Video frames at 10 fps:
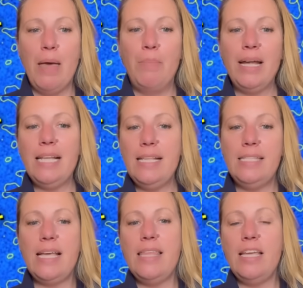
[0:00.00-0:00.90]
But let's
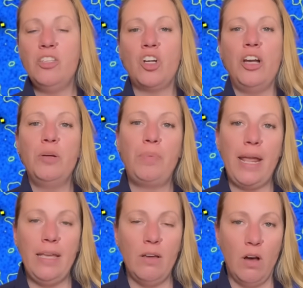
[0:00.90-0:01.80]
say they started
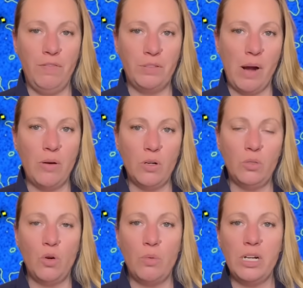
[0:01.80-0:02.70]
breaking off around
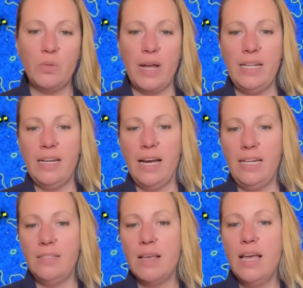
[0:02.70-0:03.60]
October
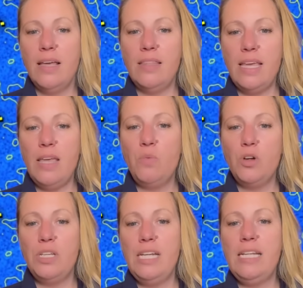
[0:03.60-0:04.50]
29th. They
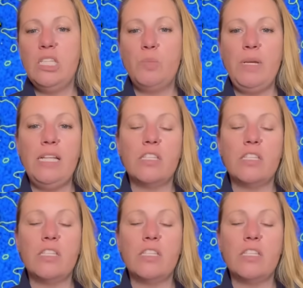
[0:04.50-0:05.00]
would need speeds